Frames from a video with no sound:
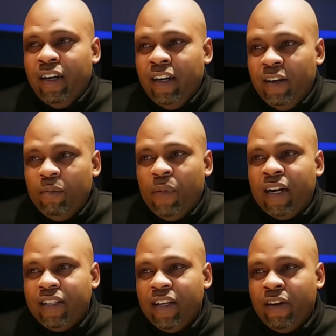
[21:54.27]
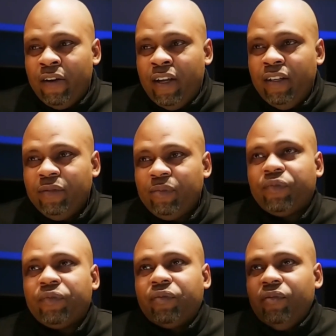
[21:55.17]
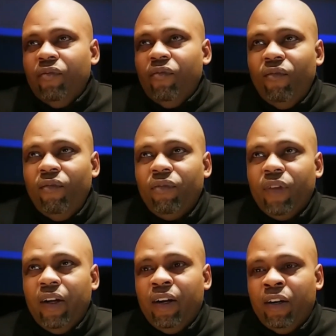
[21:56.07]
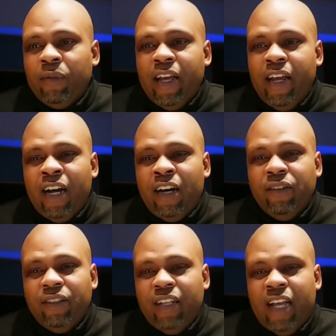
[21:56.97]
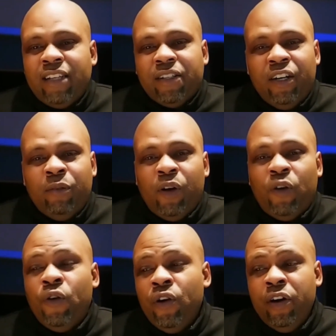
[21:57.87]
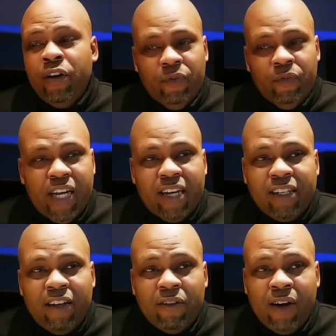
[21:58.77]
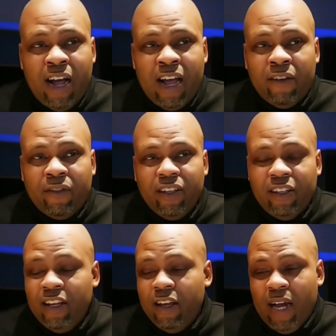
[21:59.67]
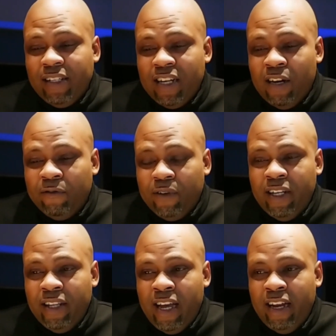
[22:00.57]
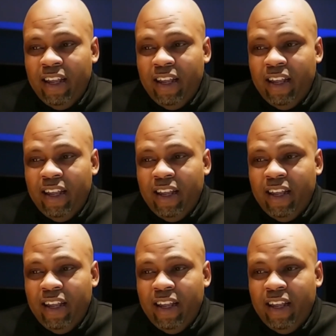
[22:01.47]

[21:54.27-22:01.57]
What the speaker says: monetary layout has come, or checks have arrived. It might sound funny that